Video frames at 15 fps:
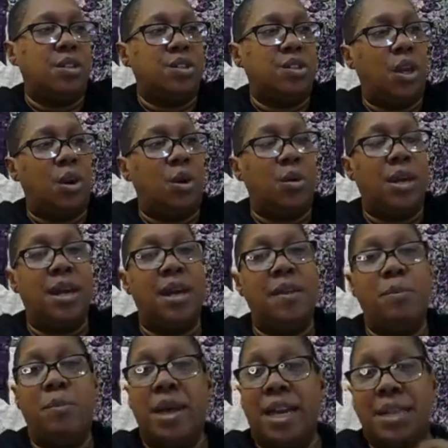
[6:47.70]
So,
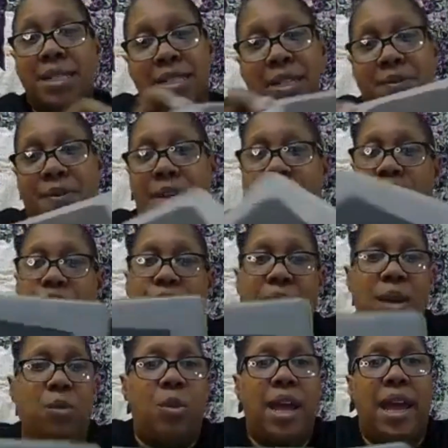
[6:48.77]
biggest difference
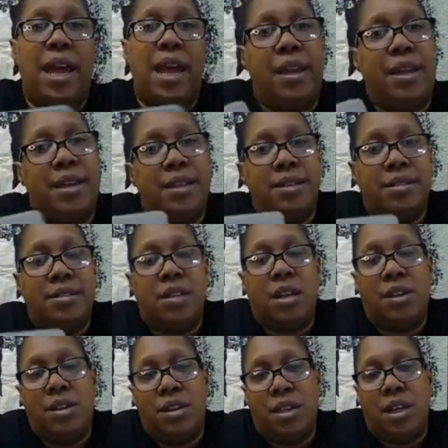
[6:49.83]
right away is
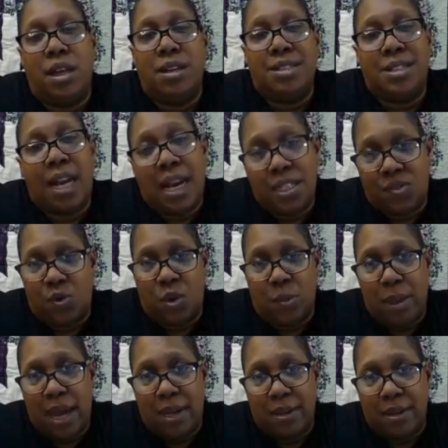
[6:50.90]
the size
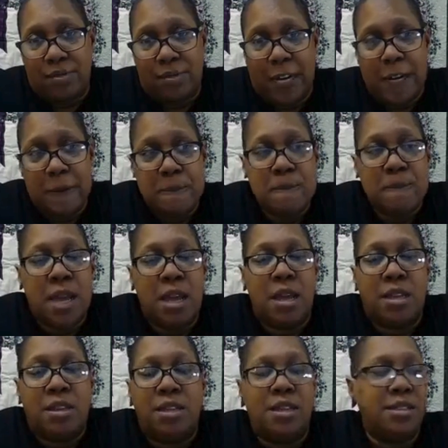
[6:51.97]
format, right?
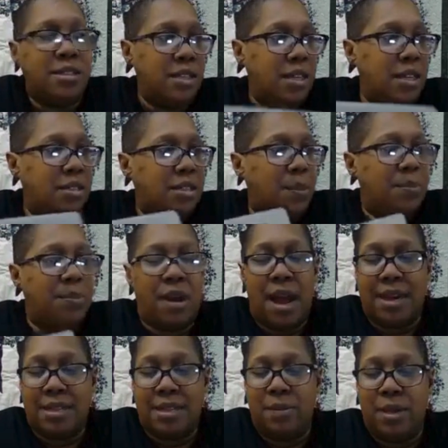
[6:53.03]
This is
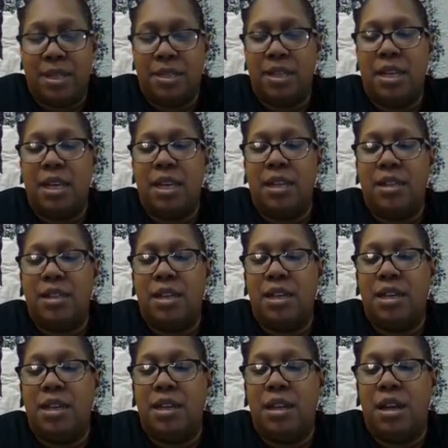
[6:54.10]
approximately
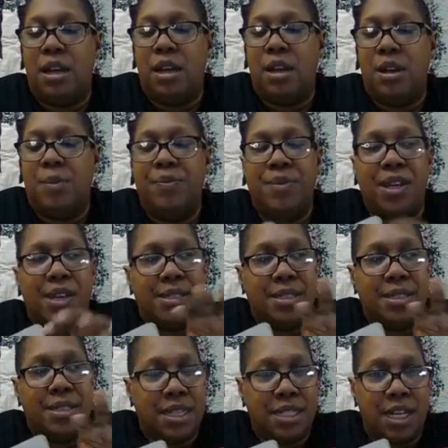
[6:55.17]
the
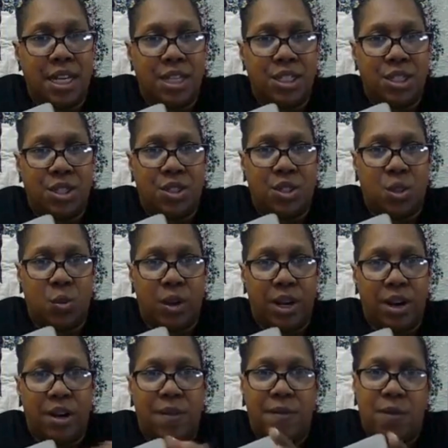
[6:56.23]
6-inch
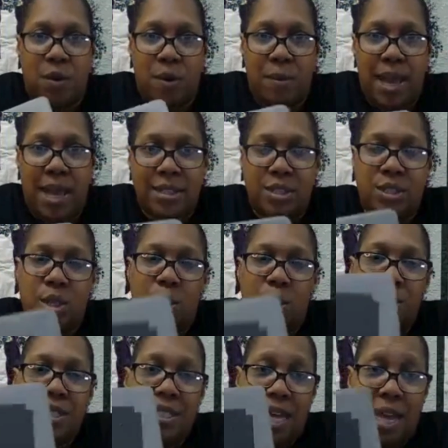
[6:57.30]
square format. So,
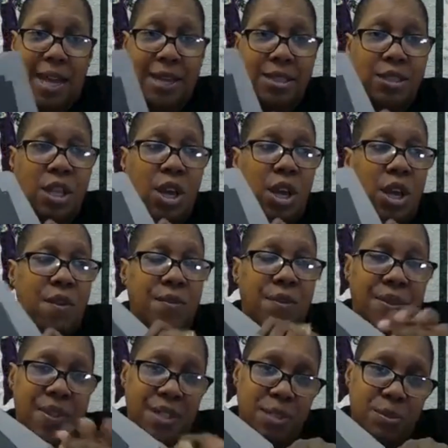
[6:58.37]
the dies for
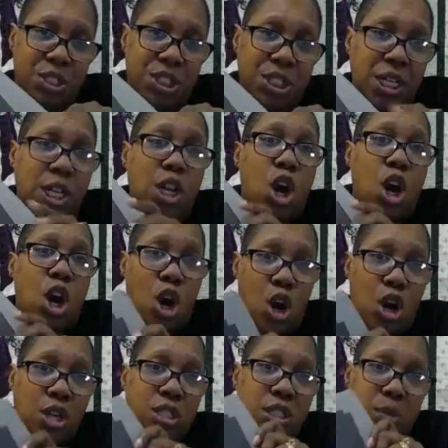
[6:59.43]
this machine
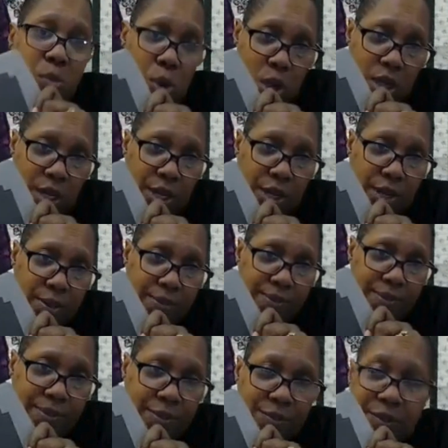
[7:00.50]
are smaller,
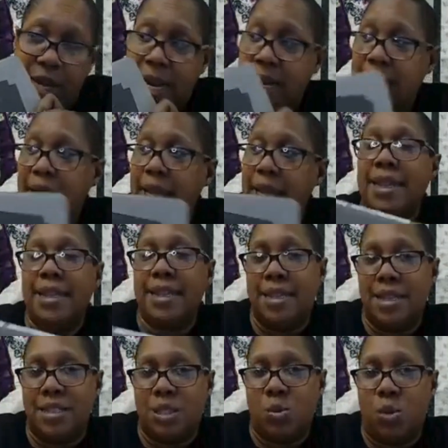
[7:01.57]
right?
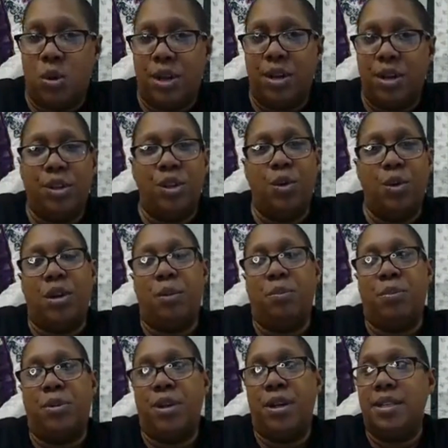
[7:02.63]
This one you can
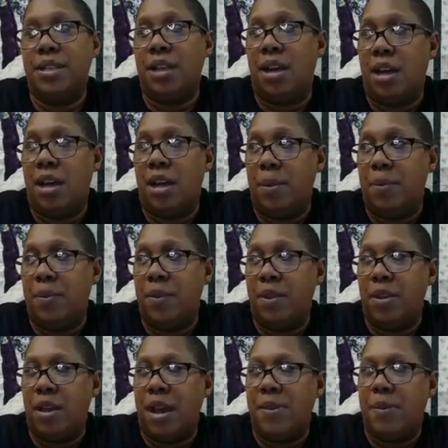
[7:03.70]
put
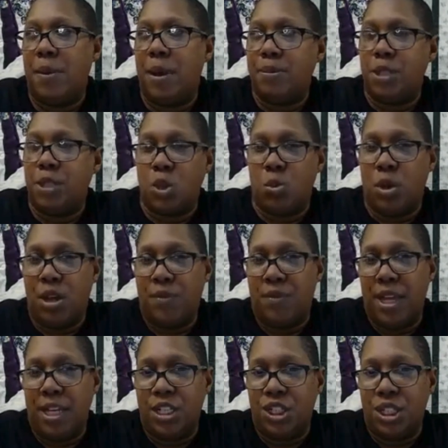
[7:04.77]
up to 12
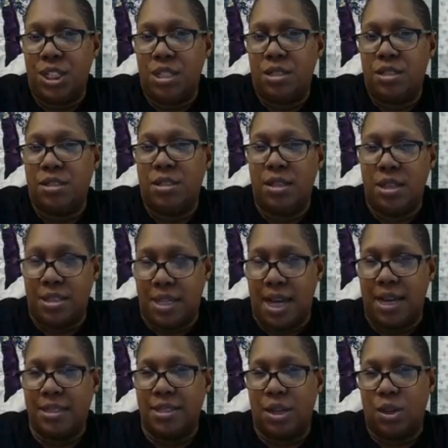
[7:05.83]
inches, the
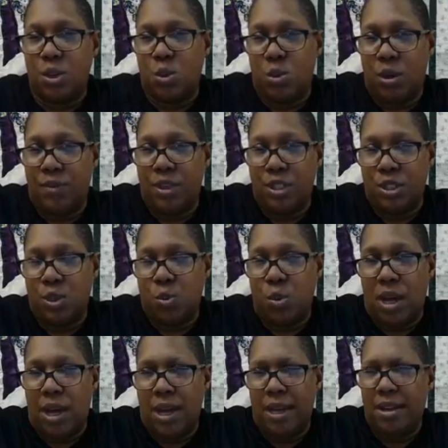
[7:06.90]
dies that are 12 inches
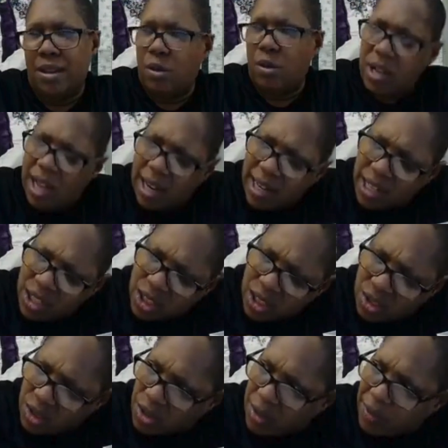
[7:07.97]
wide or 9 inches
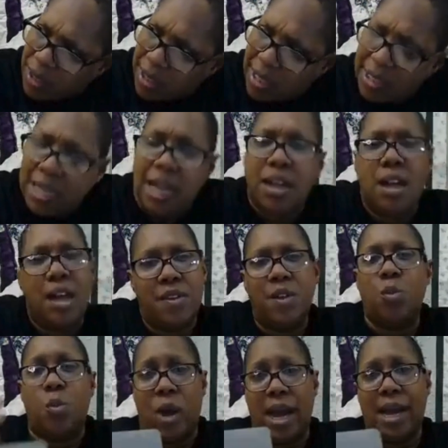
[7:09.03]
or something like that. The
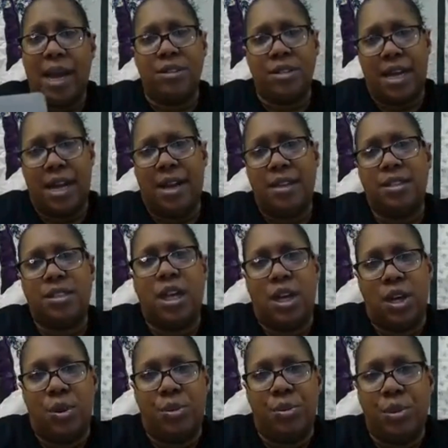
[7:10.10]
wider dies can
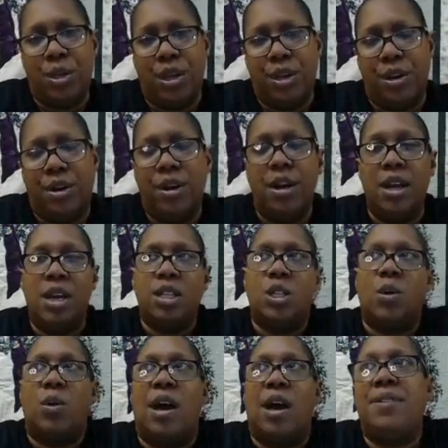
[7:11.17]
go through here.
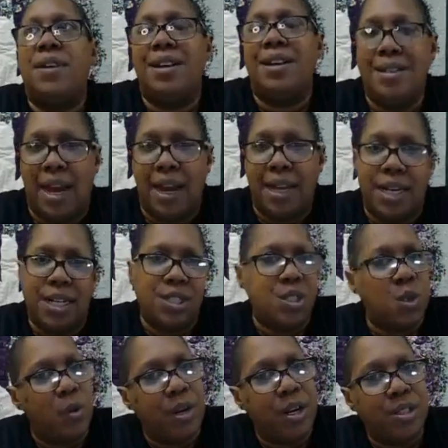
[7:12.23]
So, I've cut 9-inch
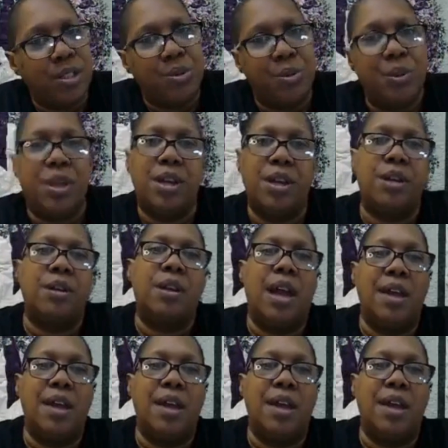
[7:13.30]
squares through here.